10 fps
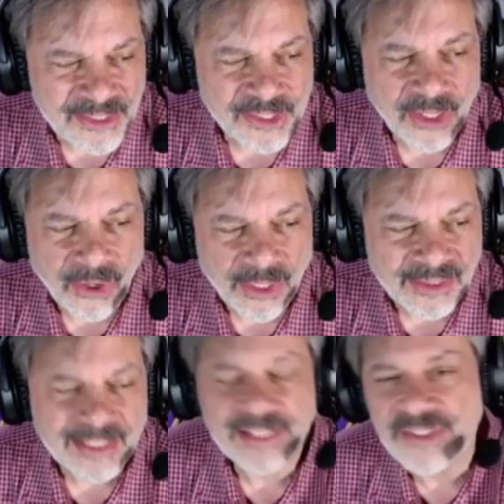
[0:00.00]
a card
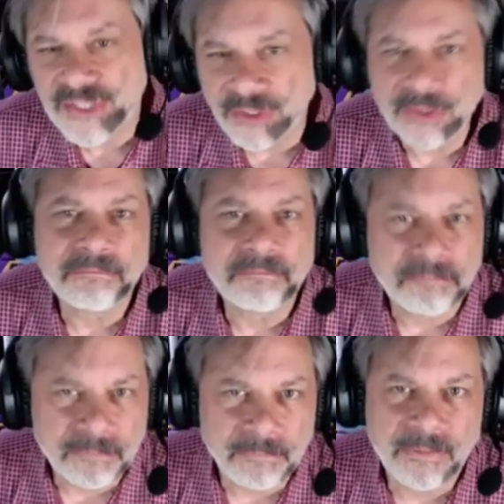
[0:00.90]
that can still,
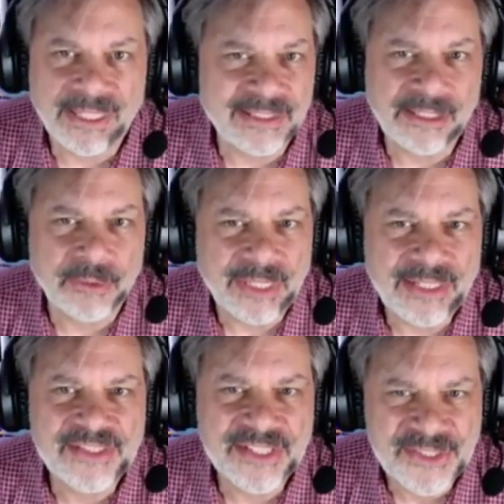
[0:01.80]

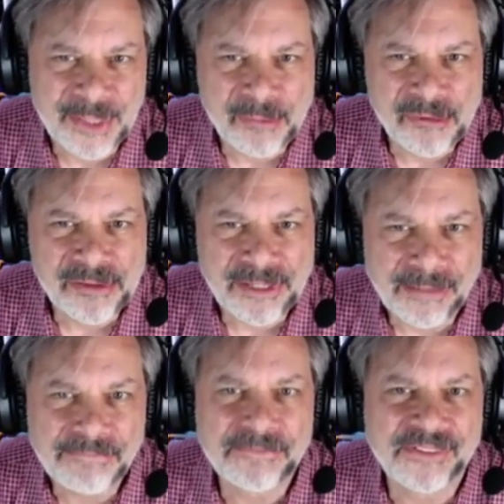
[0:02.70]
it's similar
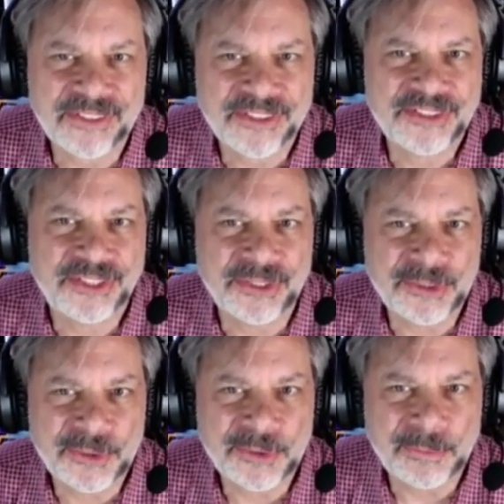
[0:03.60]
enough
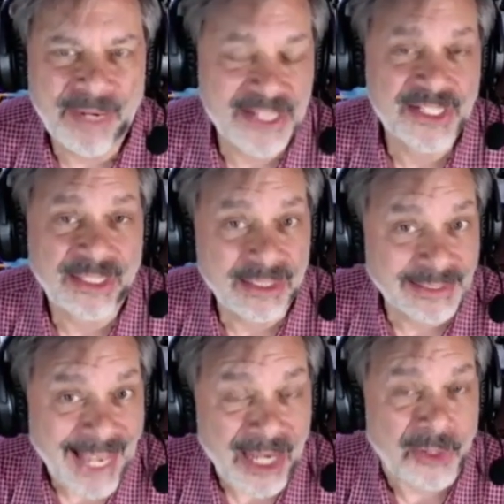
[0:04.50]
to my style
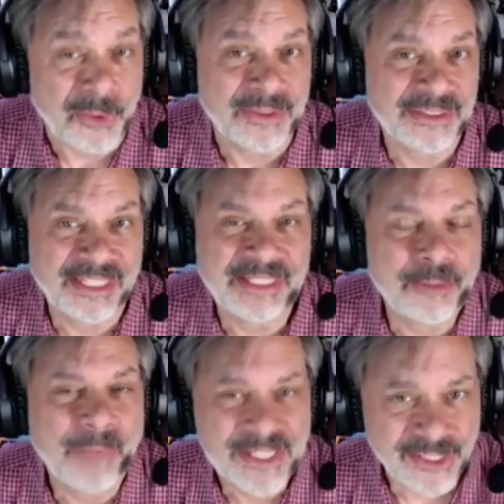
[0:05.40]
now.
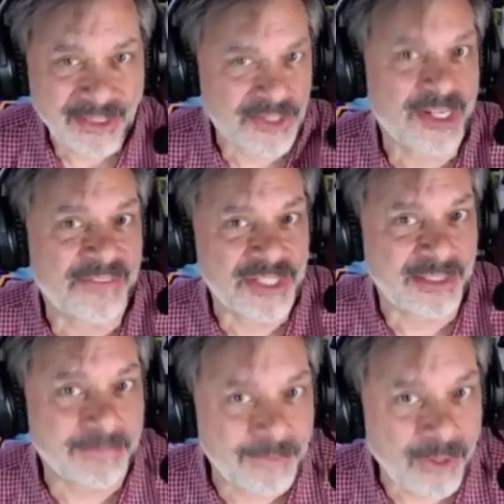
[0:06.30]
My style has
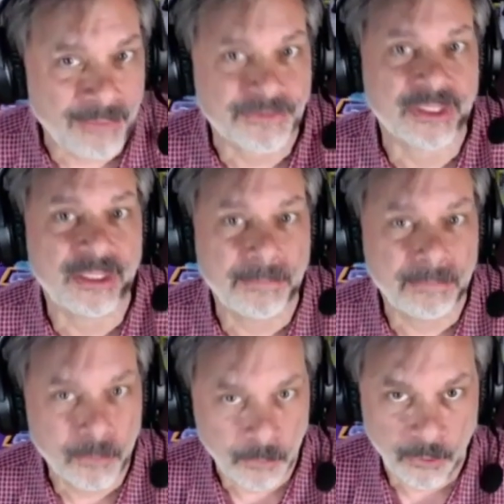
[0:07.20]
obviously evolved of
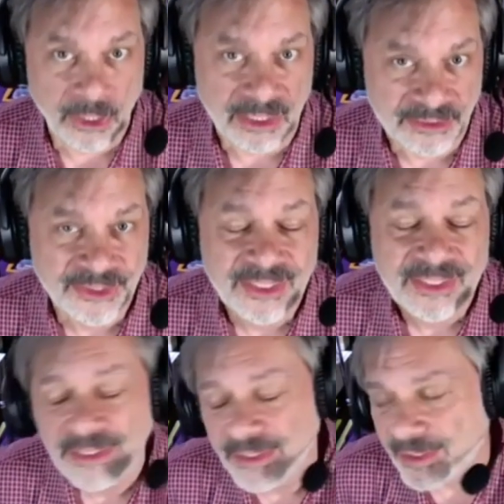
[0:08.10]
watch,
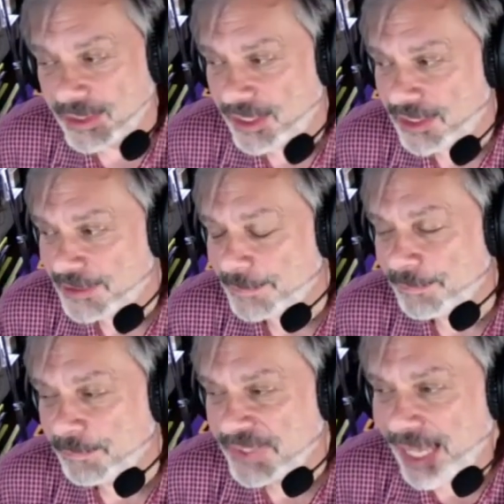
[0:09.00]

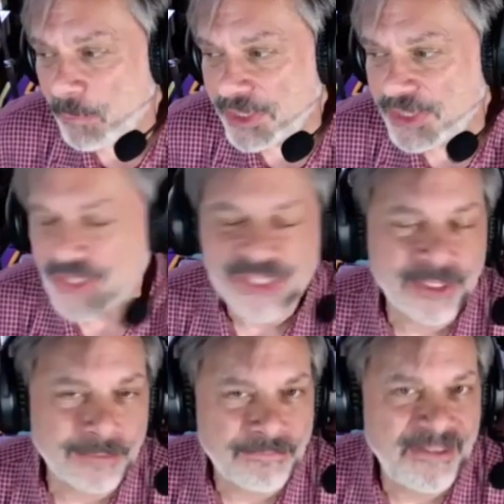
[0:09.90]
but that one could
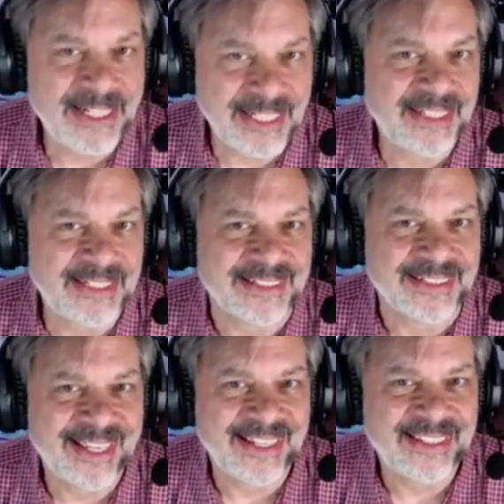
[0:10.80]
still fit in
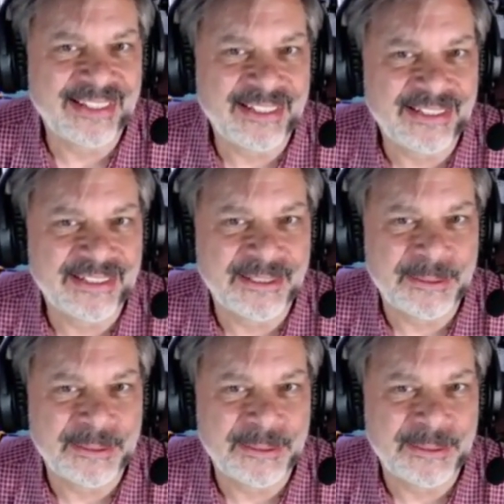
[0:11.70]
any